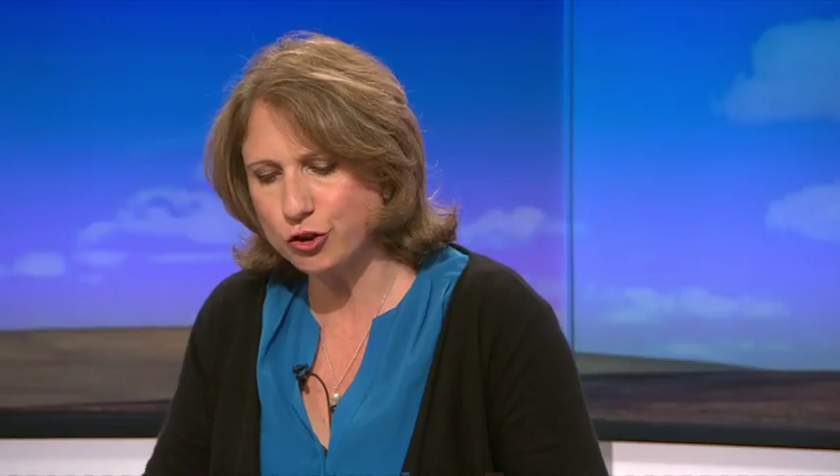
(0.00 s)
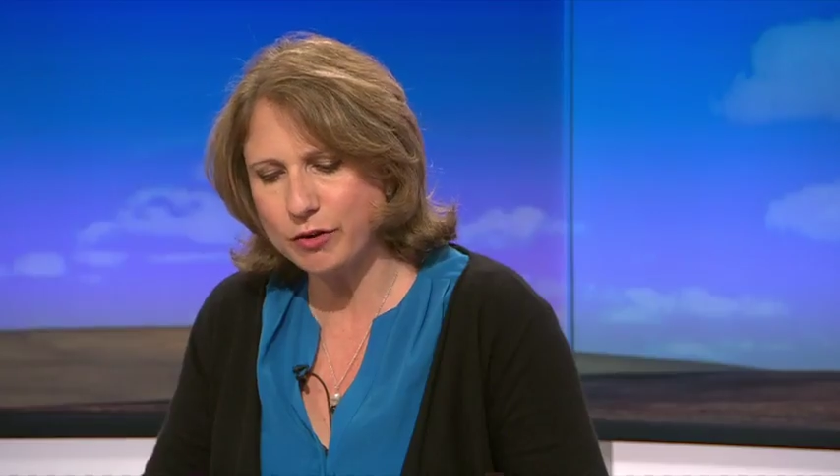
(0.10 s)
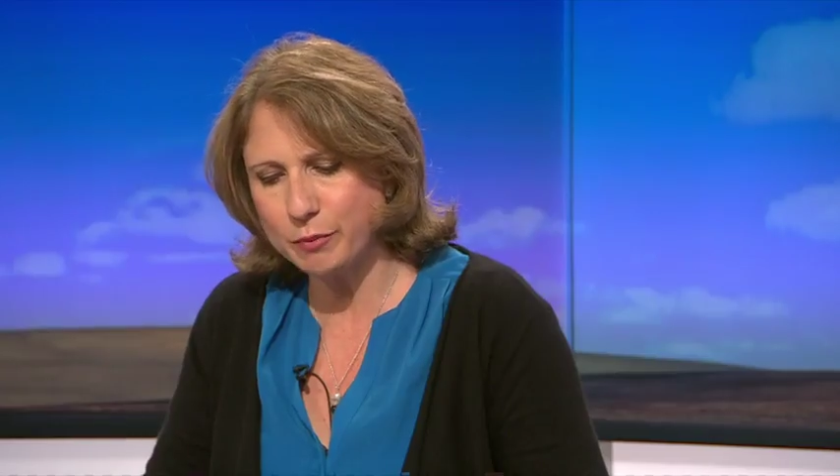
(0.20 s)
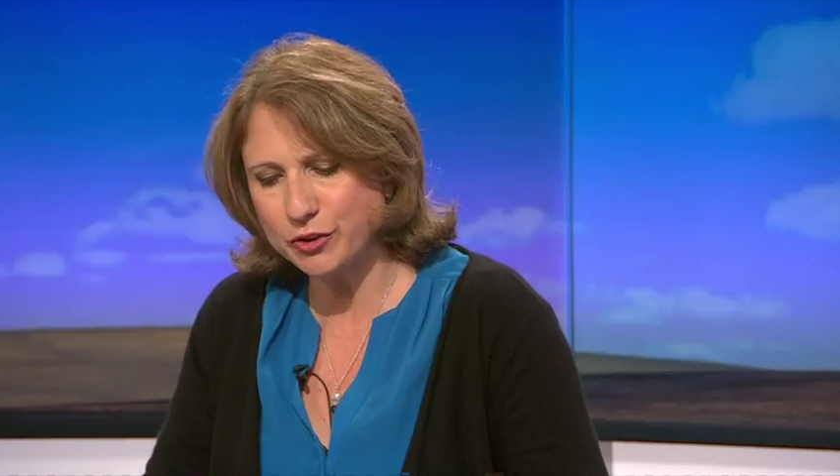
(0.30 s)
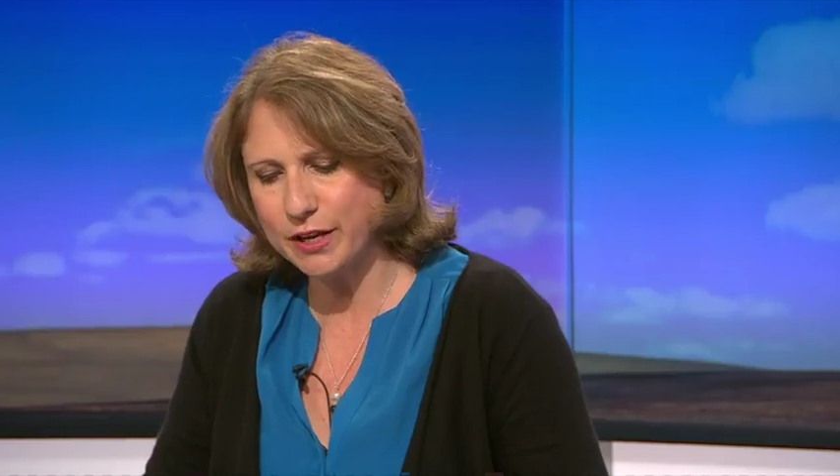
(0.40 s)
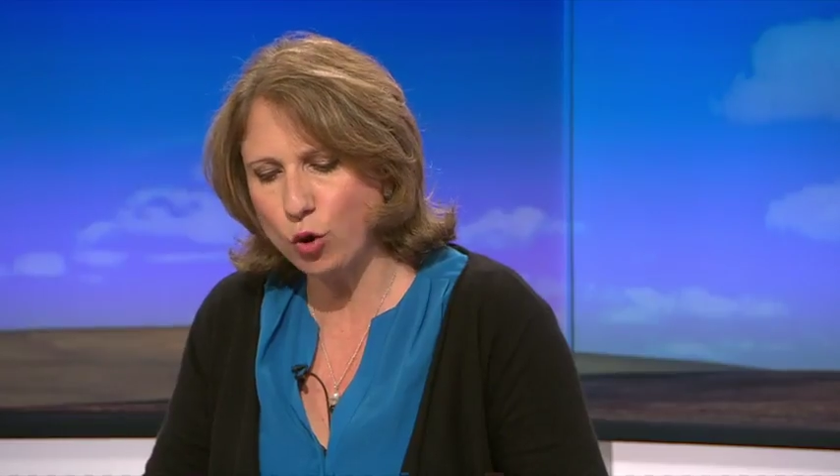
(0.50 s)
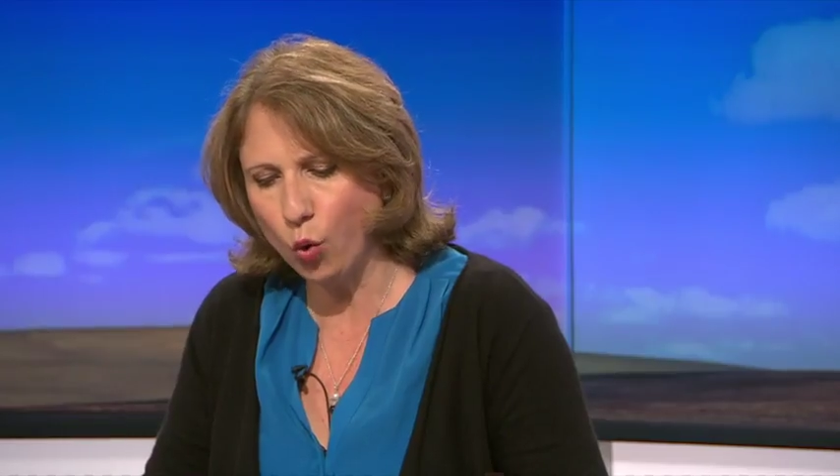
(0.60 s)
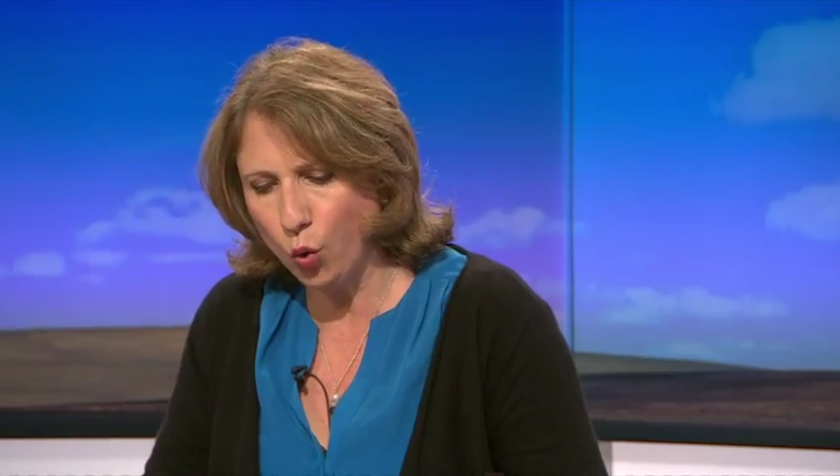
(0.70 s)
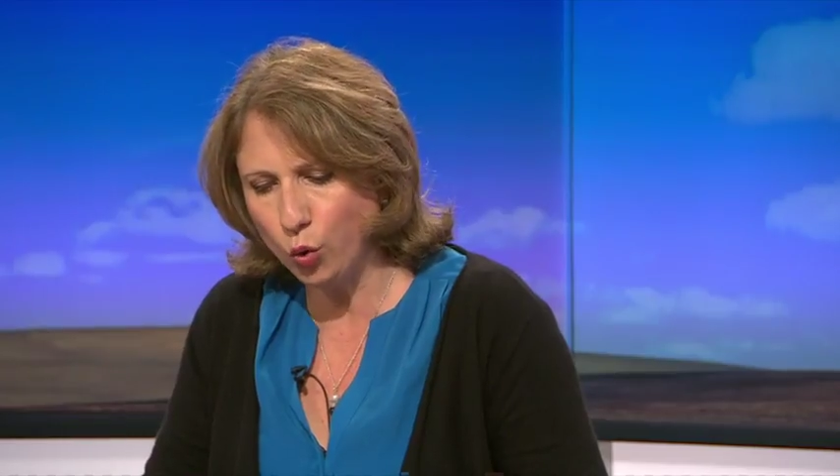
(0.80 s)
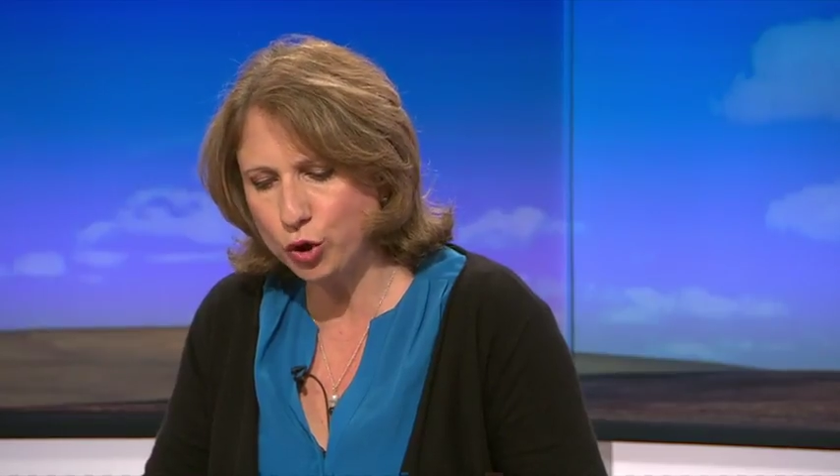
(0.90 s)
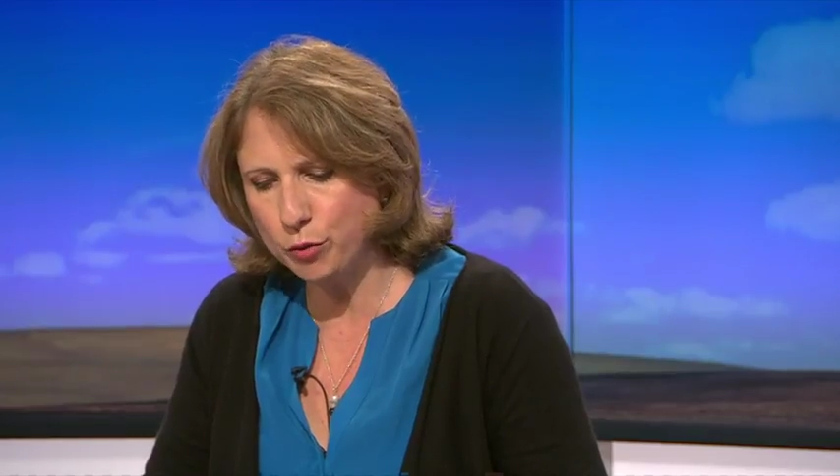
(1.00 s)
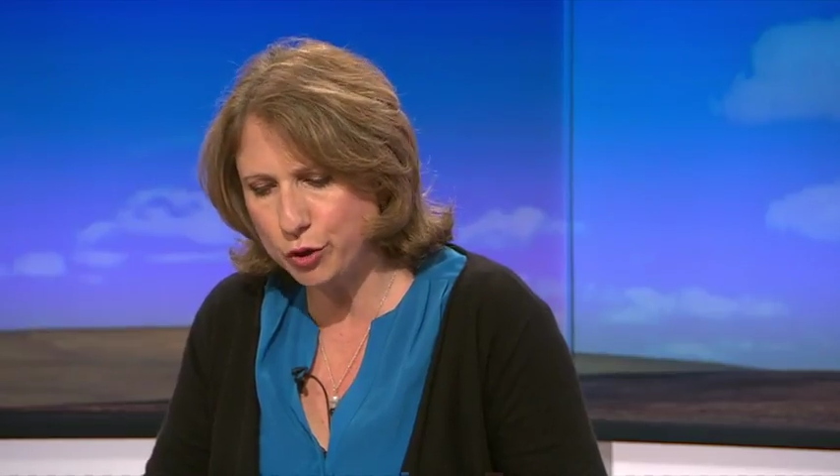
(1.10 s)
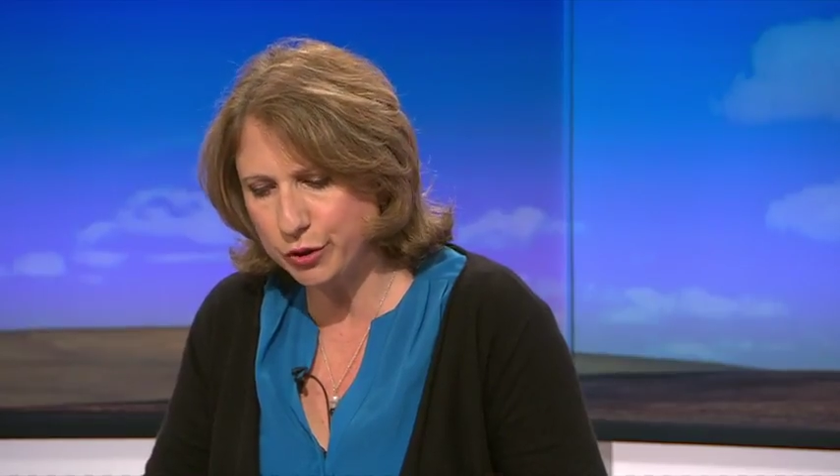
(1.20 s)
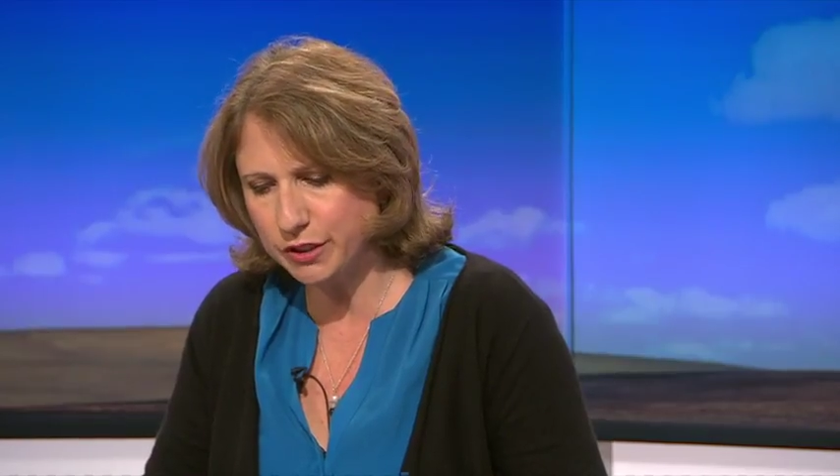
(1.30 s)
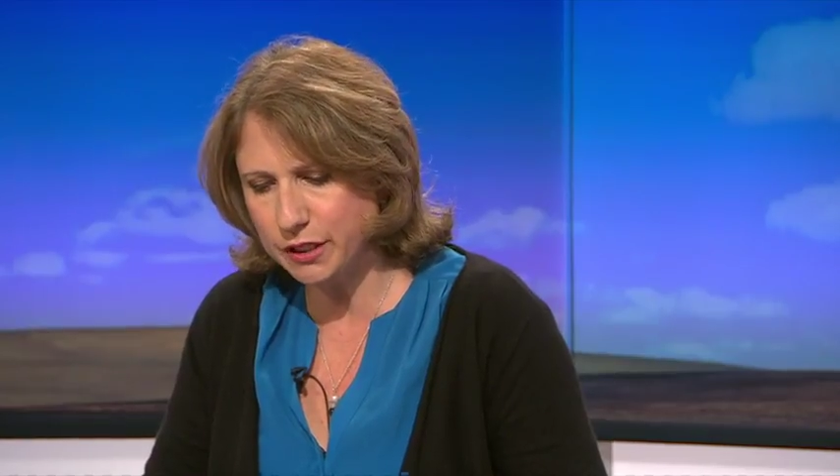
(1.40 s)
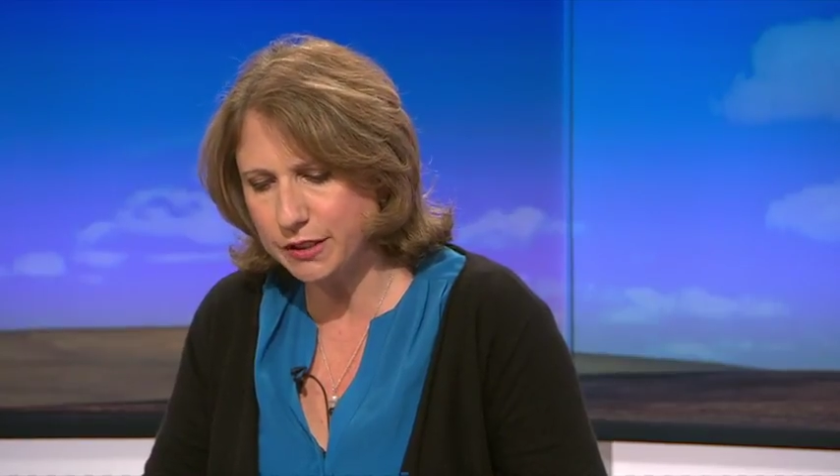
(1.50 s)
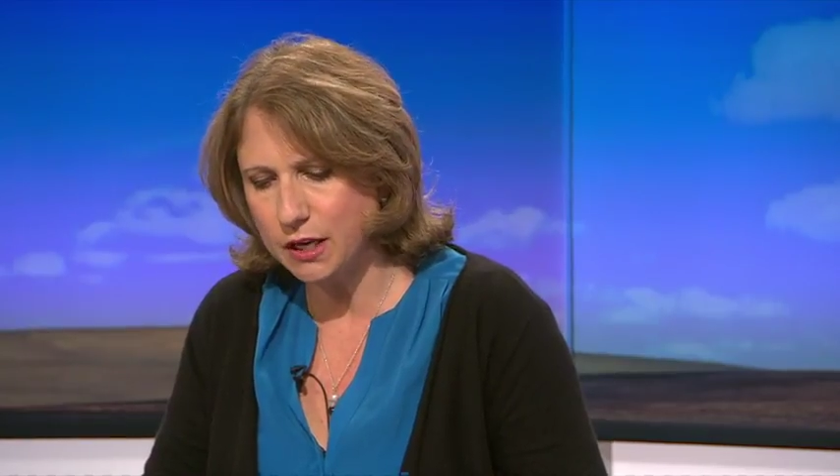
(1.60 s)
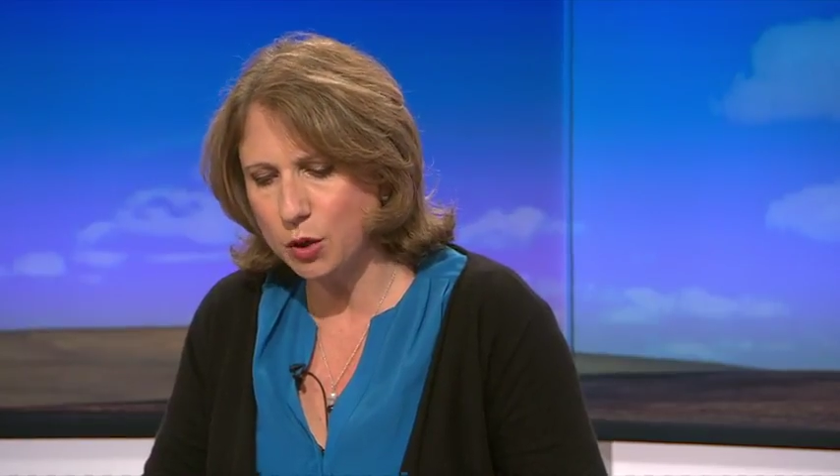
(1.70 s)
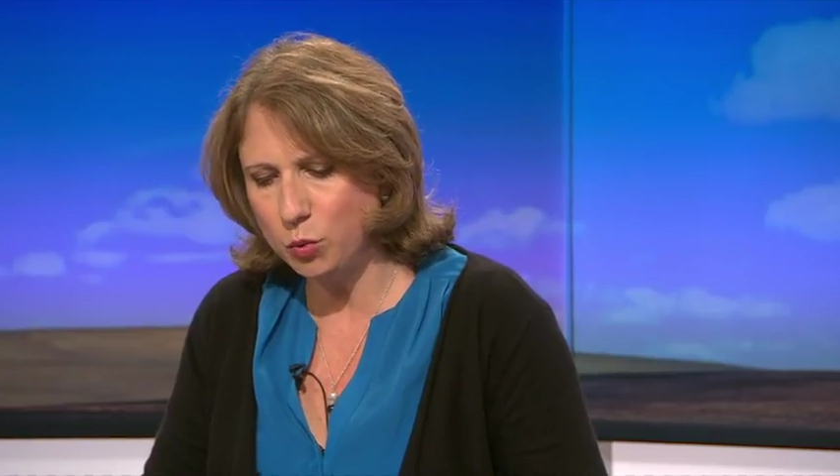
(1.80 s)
to represent all communities